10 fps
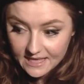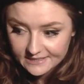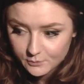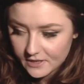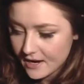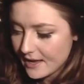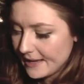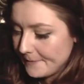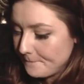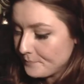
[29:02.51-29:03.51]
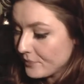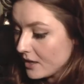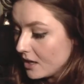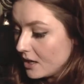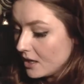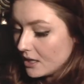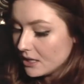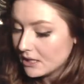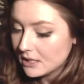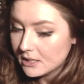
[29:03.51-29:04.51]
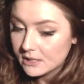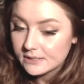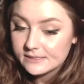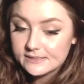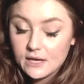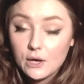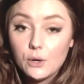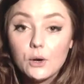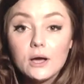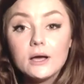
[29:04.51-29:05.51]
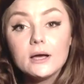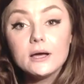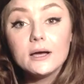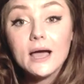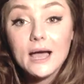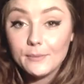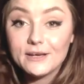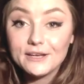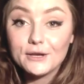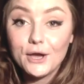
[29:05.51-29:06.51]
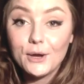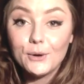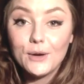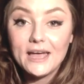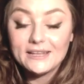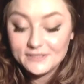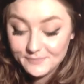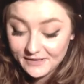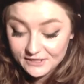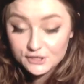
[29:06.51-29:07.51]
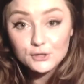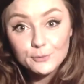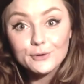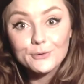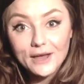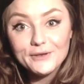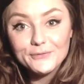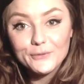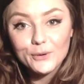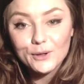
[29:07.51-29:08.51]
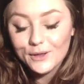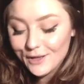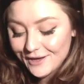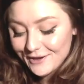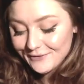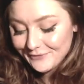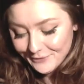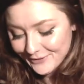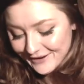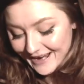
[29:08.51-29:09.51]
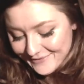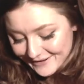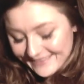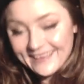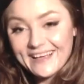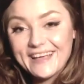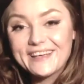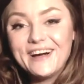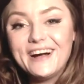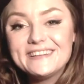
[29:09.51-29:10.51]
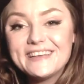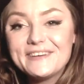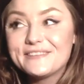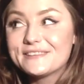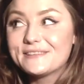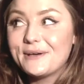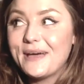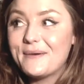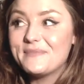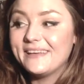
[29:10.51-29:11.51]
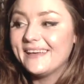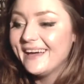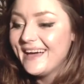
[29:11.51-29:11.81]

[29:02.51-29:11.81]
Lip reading: That's what I am. So I'm gonna go and be super grateful for everything I got. I feel so happy.